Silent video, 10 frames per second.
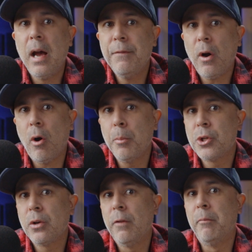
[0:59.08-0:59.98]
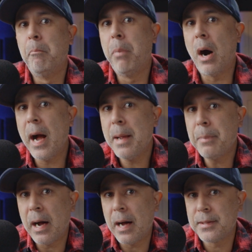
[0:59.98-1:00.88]
have the option of
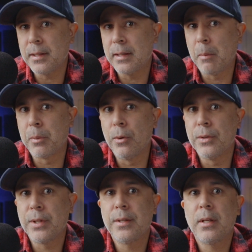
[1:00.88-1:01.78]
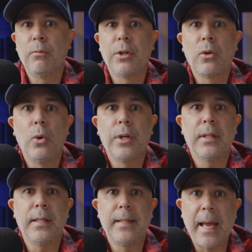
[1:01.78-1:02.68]
bypassing that process and recording
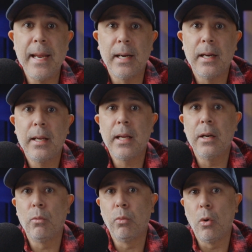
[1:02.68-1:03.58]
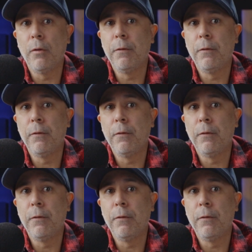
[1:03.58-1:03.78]
the data in a RAW